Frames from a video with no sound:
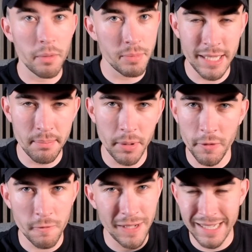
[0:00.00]
the tempo.
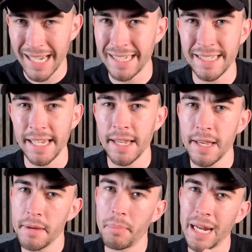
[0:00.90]
Fantastic.
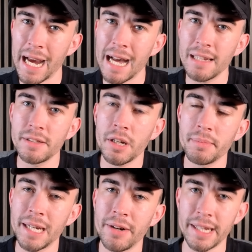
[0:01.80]
But it has to come
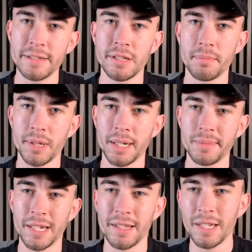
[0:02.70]
down again sometimes. And
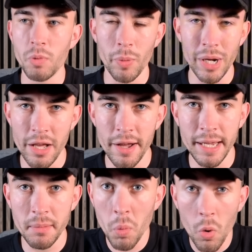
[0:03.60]
I think what we're
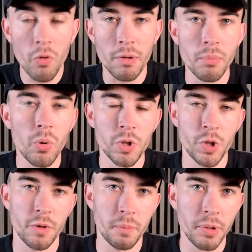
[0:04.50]
learning more and more
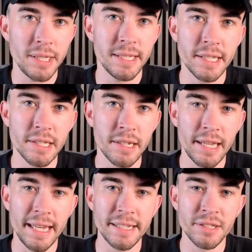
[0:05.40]
during preseason
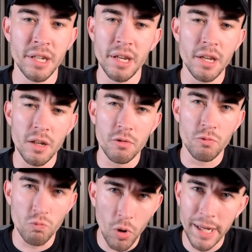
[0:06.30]
is
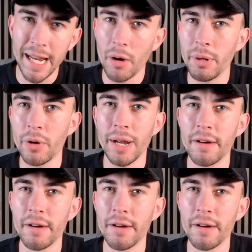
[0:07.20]
right now we don't have